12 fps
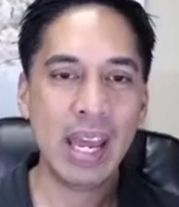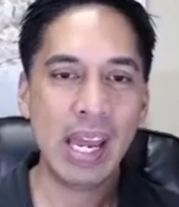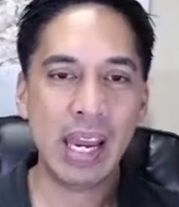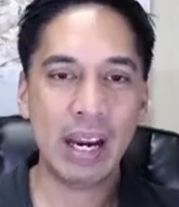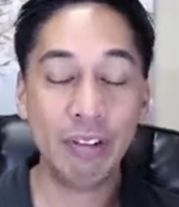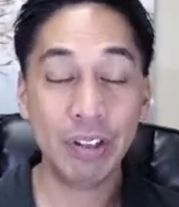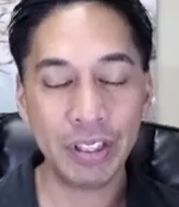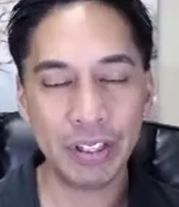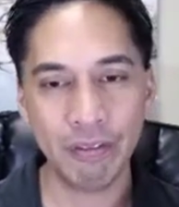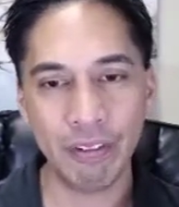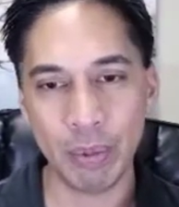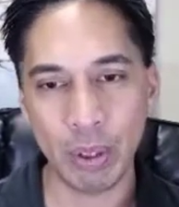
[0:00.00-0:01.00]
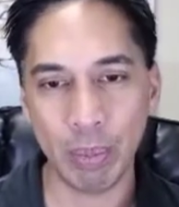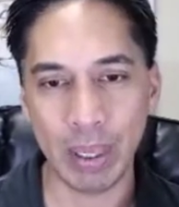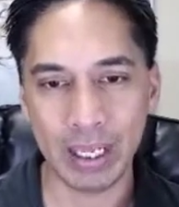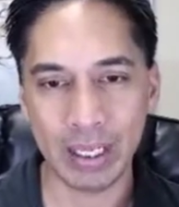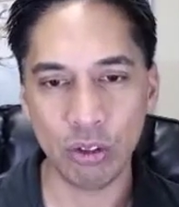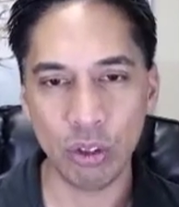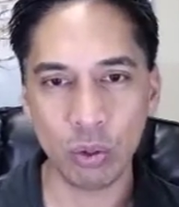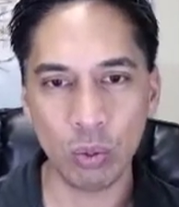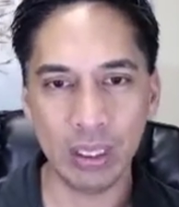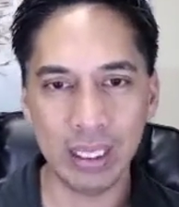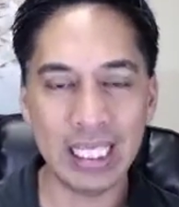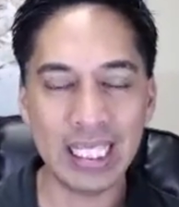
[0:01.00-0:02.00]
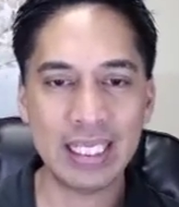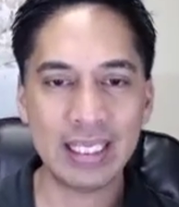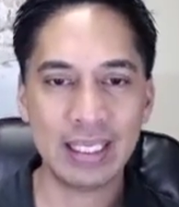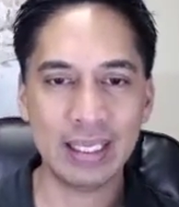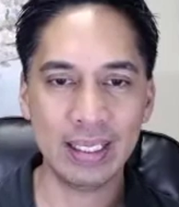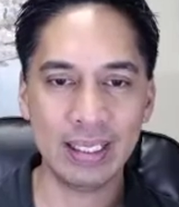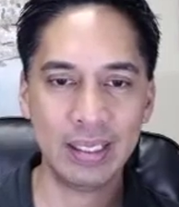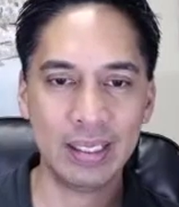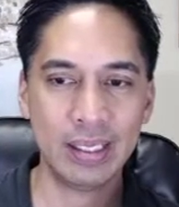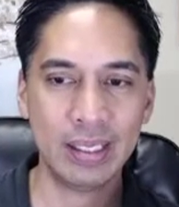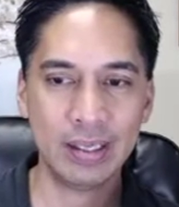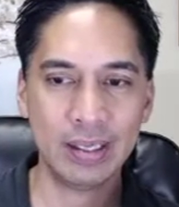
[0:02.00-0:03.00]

everything from your body just releases,